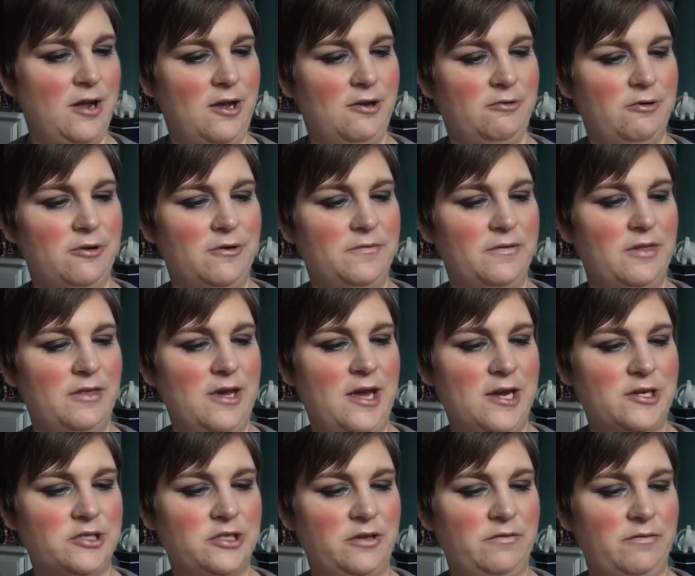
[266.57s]
I don't know if it's
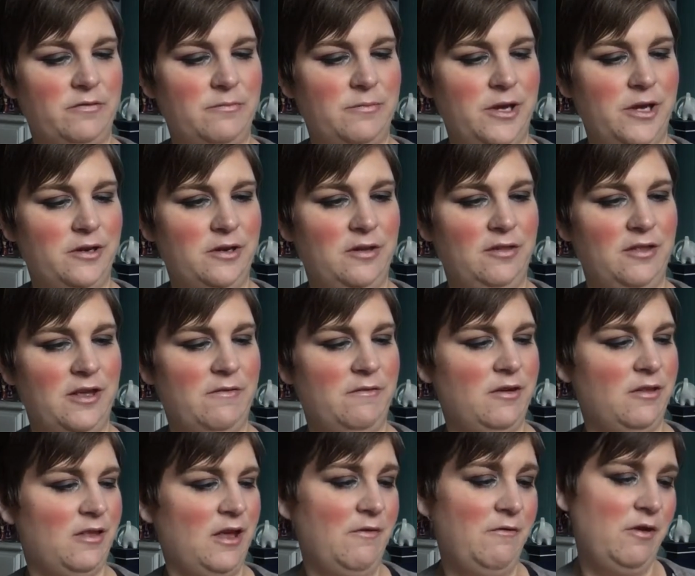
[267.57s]
actually from
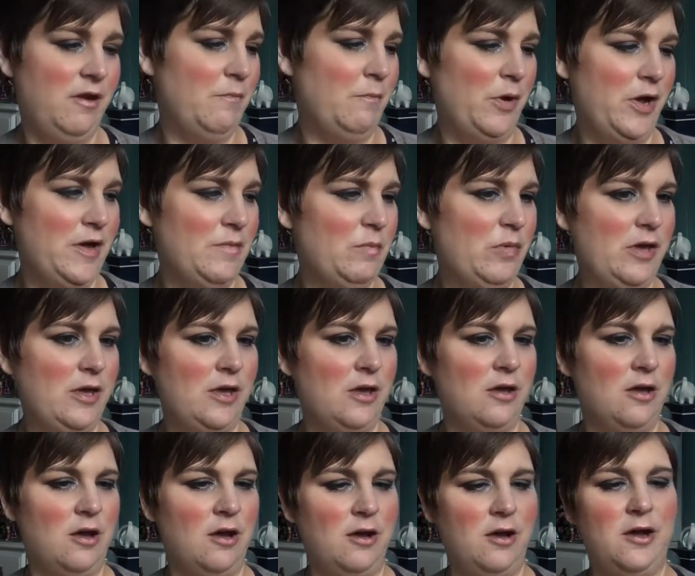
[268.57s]
1977. It might
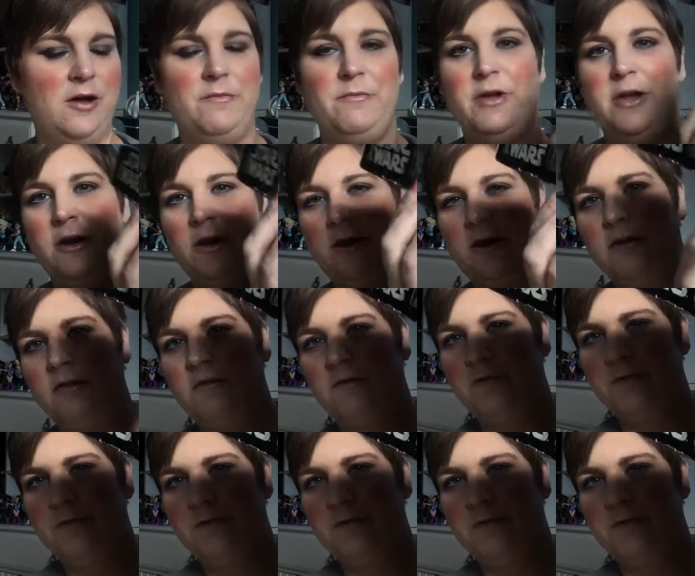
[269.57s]
be. Um, and it is